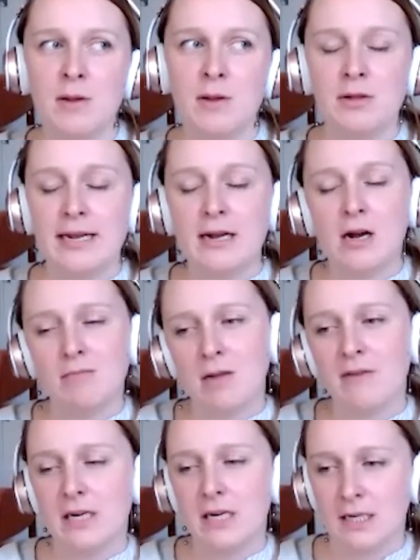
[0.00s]
when people are like, oh, I'm
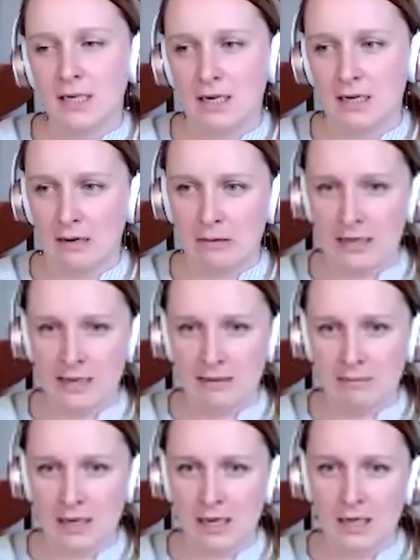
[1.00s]
not very good at networking,
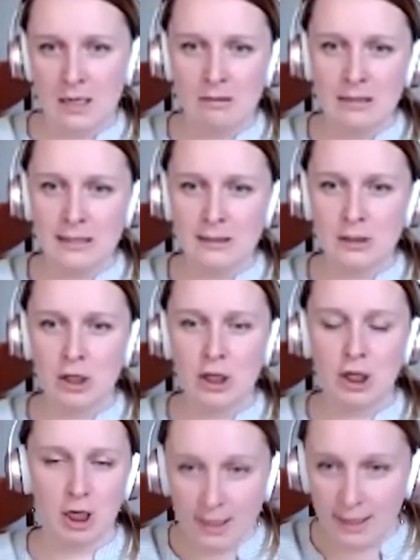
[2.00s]
I'm like, nobody's
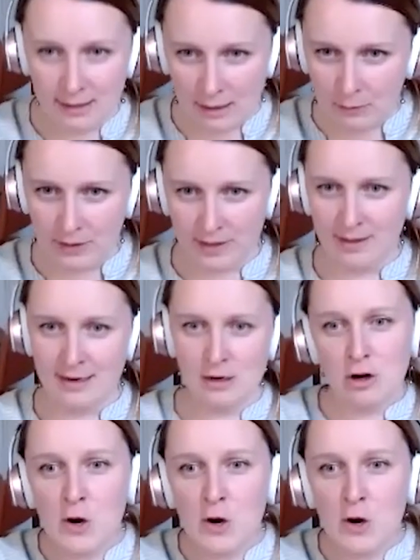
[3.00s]
good at networking. Like,